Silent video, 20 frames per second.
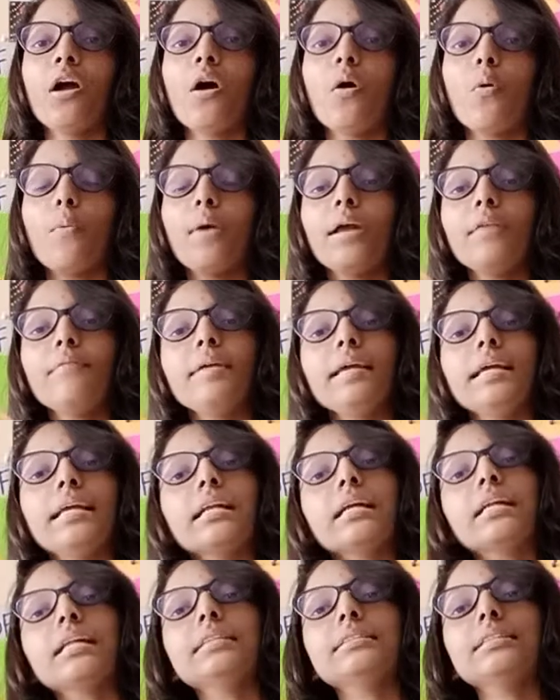When we
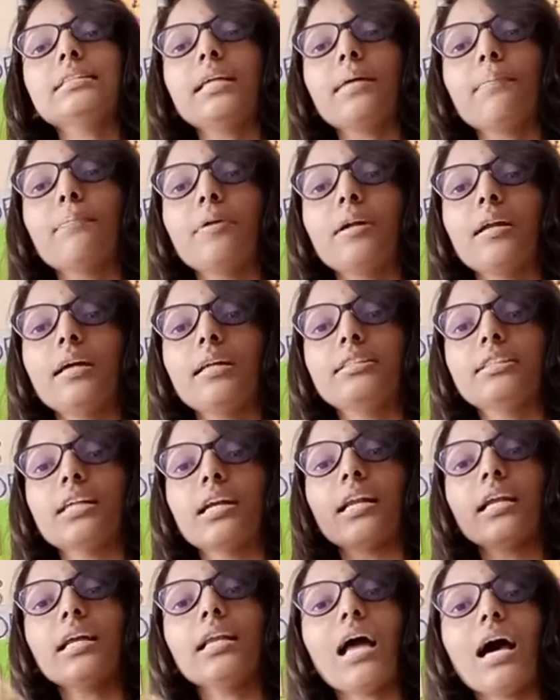increase the temperature,
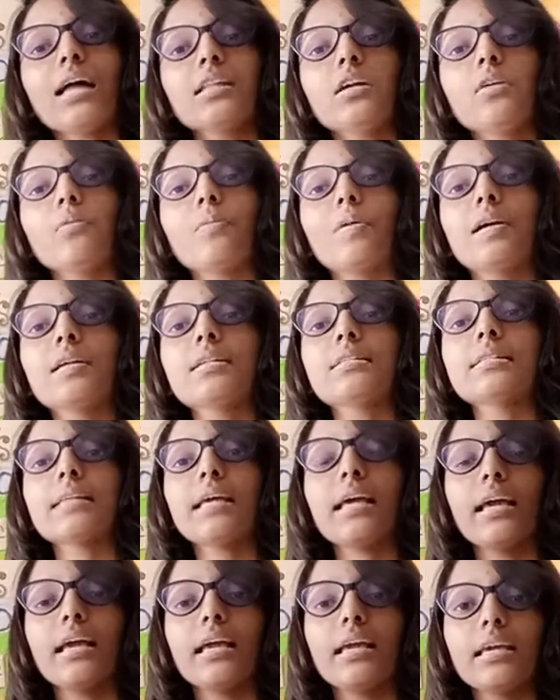in other words,
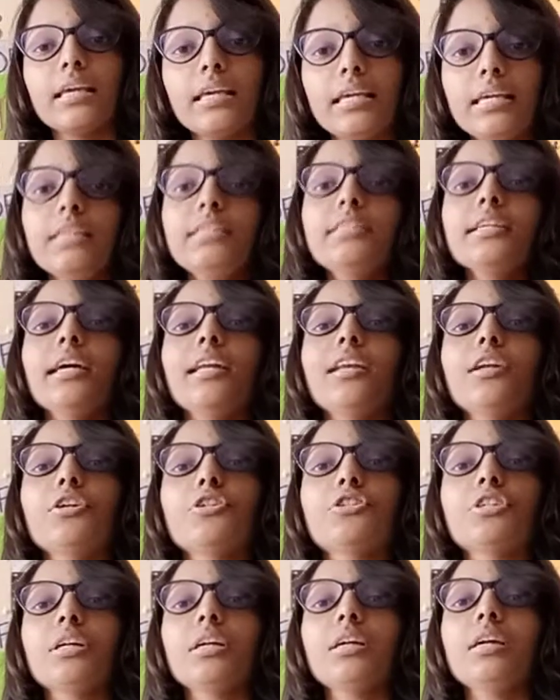heat
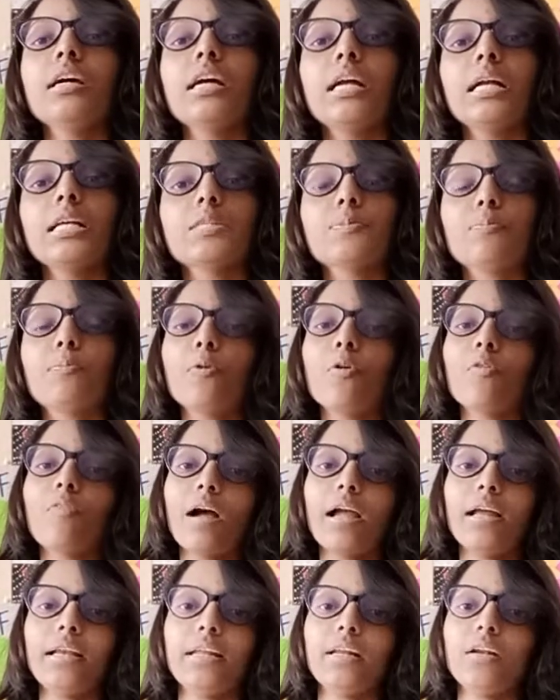energy is
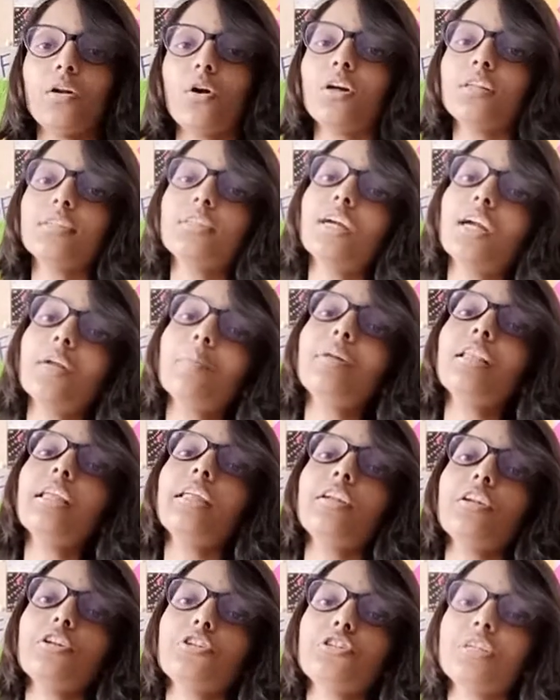provided, or thermal
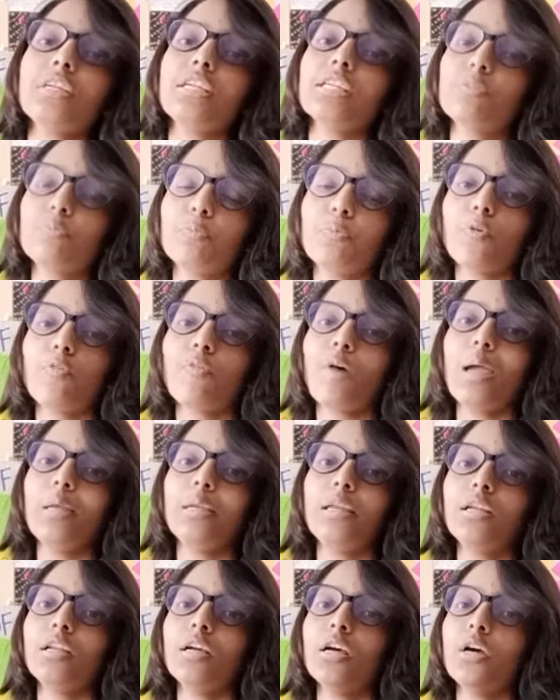energy is
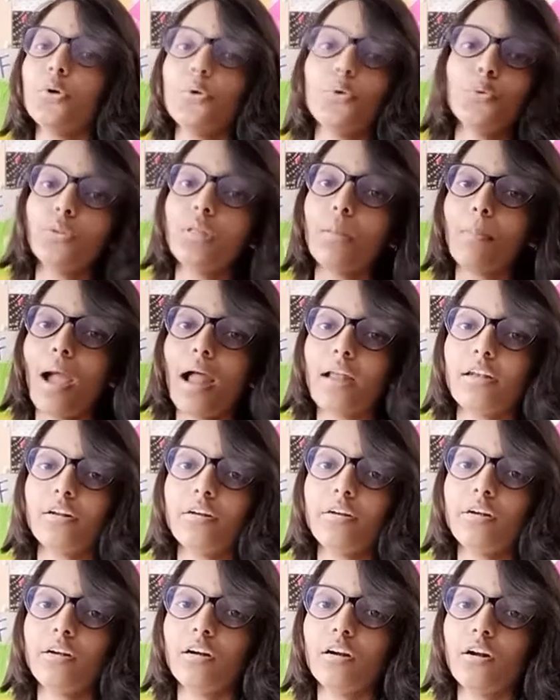provided to the
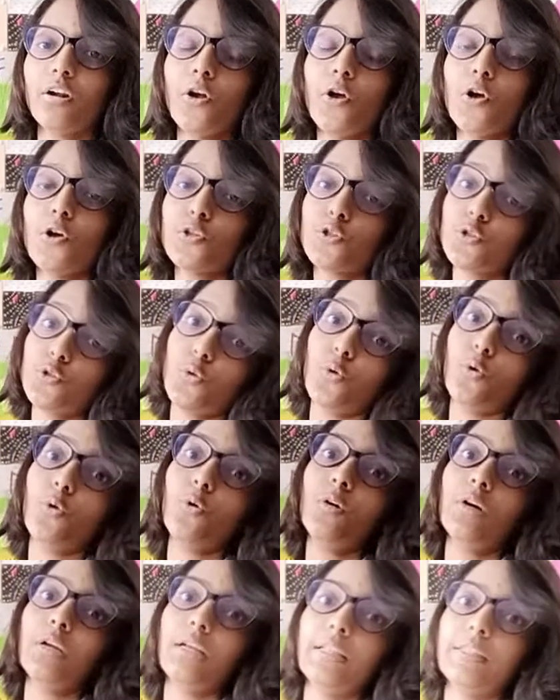matter.
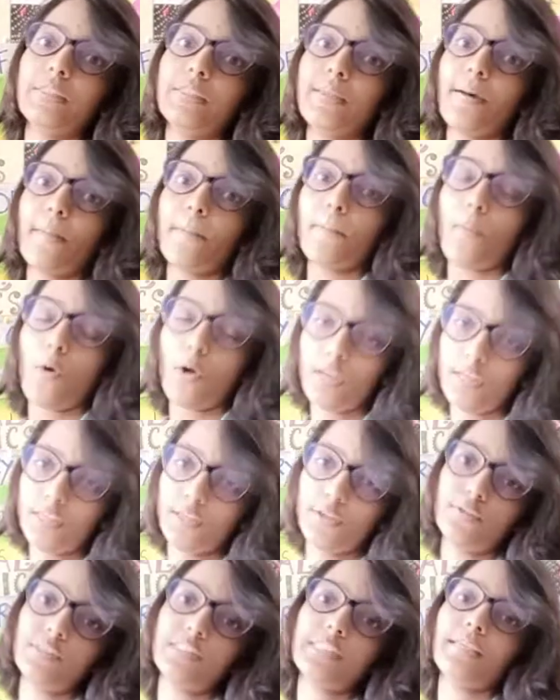So the
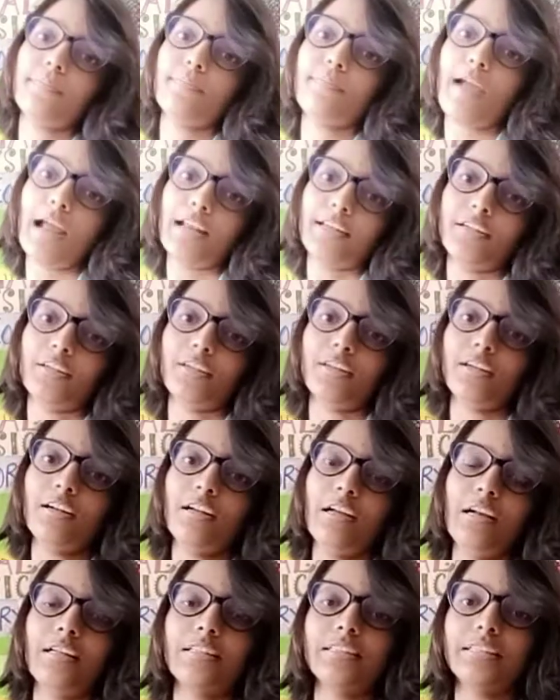molecules in matter,
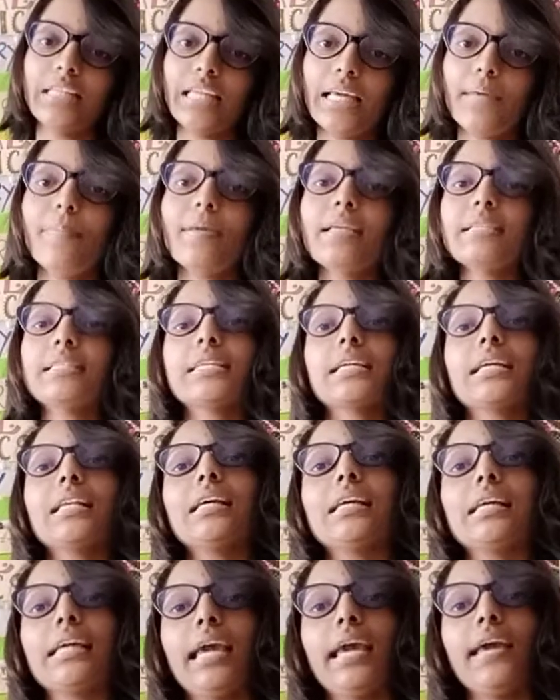they
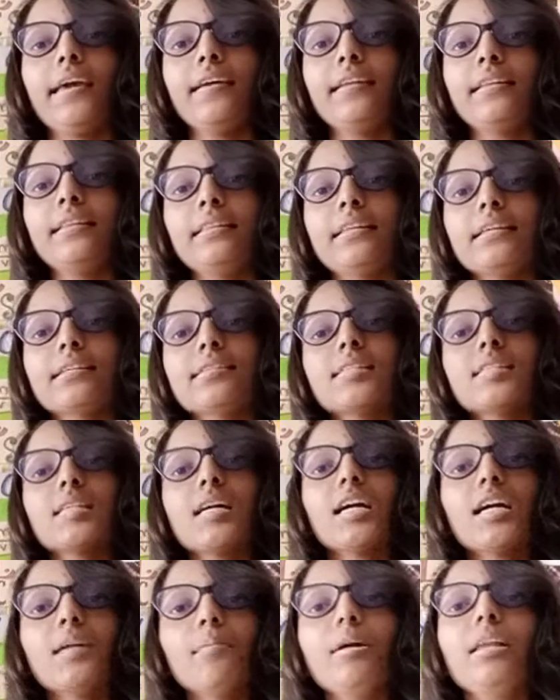basically gain this
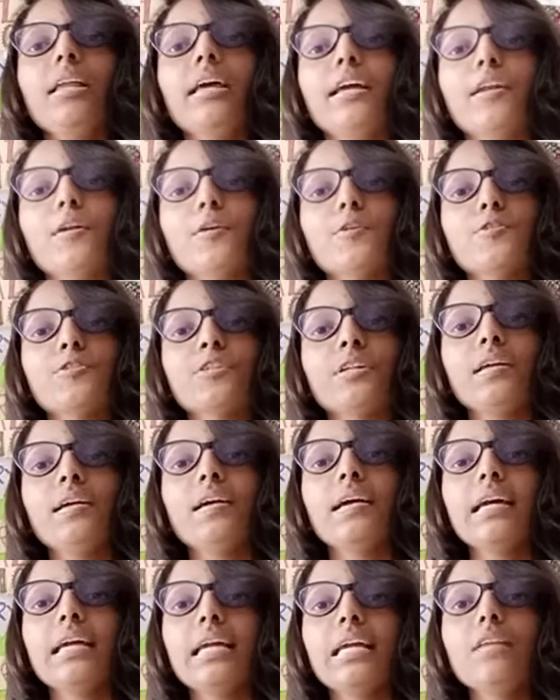thermal
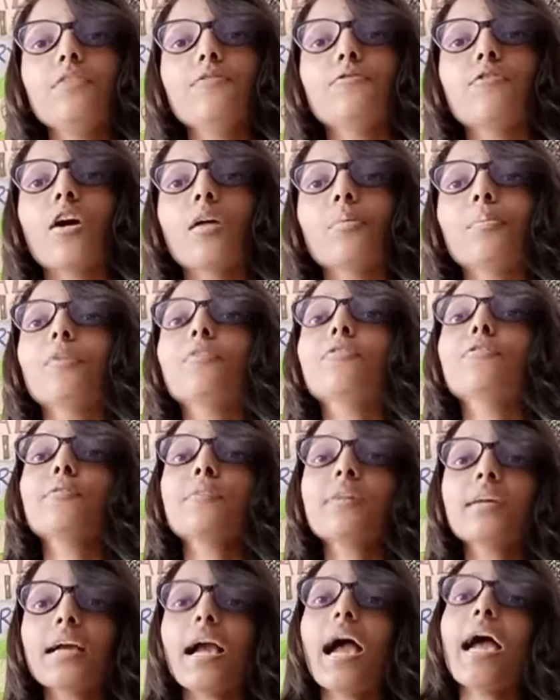energy in form of
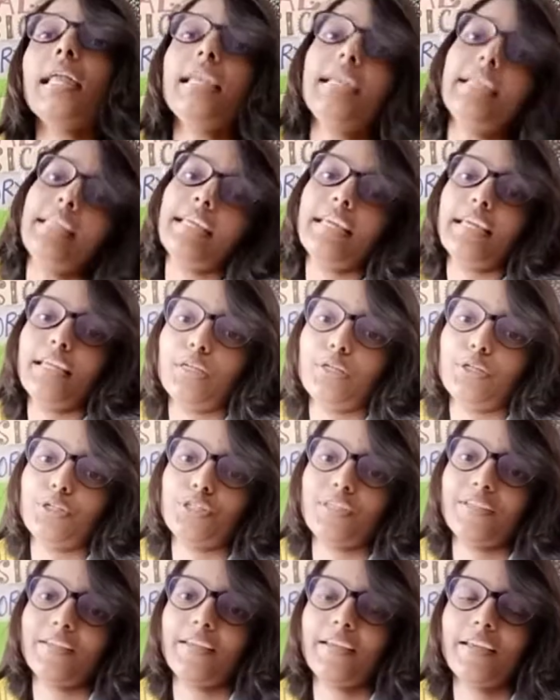kinetic
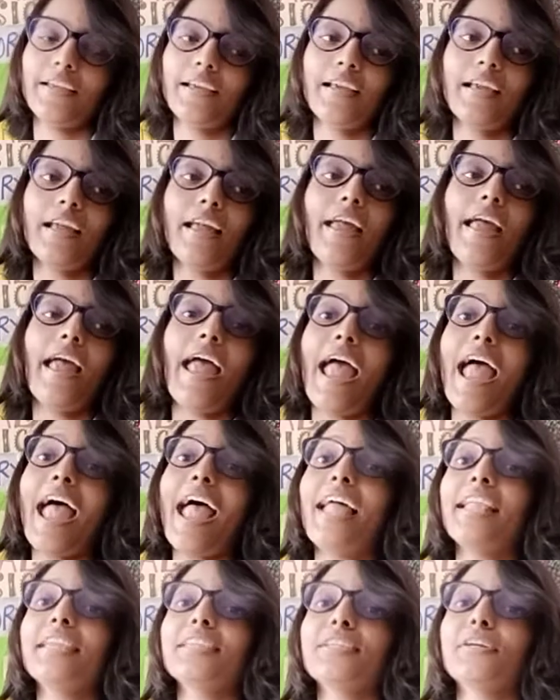energy.
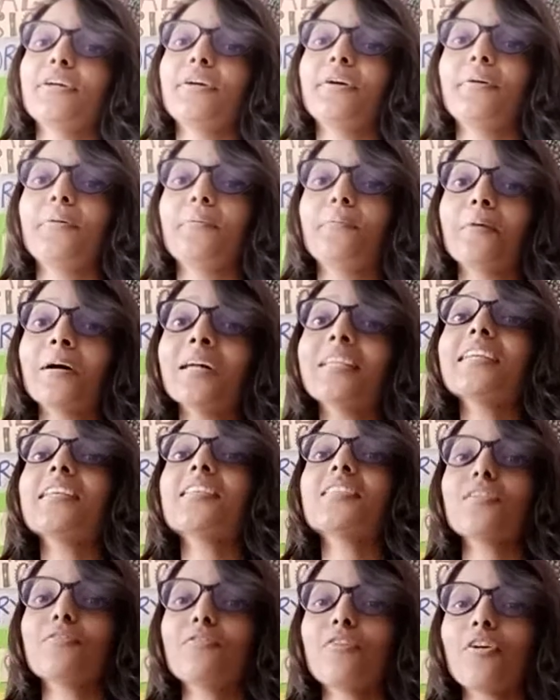And what
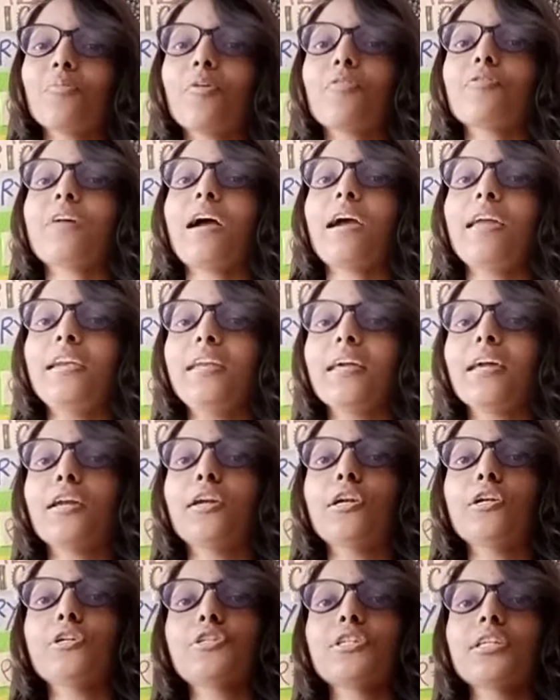is the form of kinetic
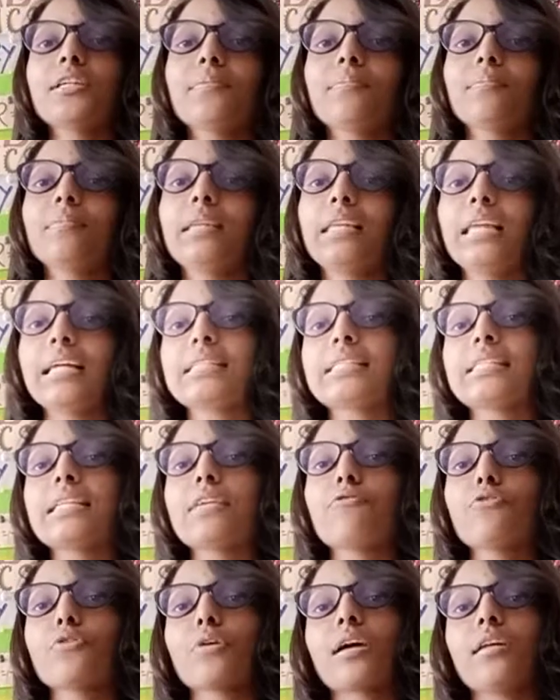energy? Let's see
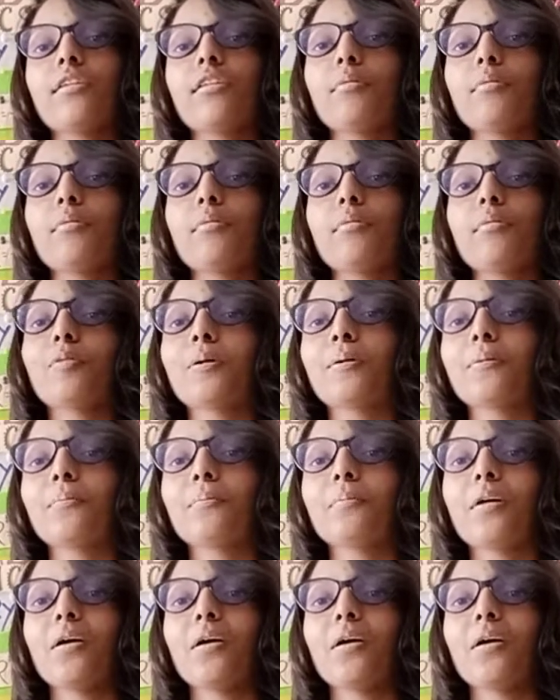if you can remember.